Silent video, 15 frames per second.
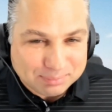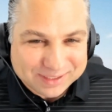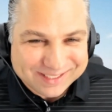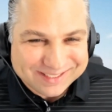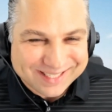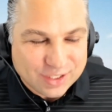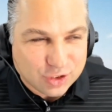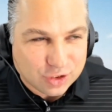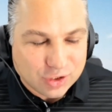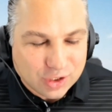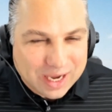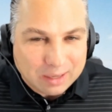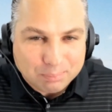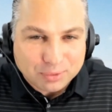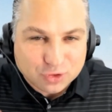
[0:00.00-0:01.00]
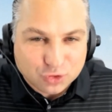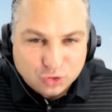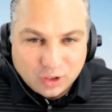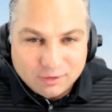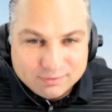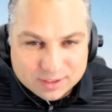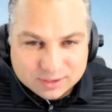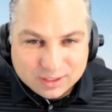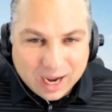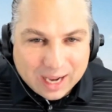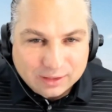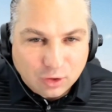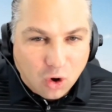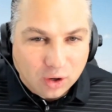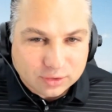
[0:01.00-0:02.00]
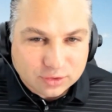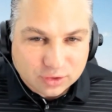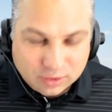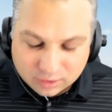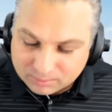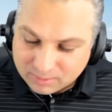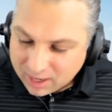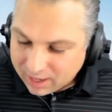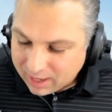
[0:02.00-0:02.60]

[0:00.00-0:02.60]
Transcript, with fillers: He's injured. You got to preserve this guy long term.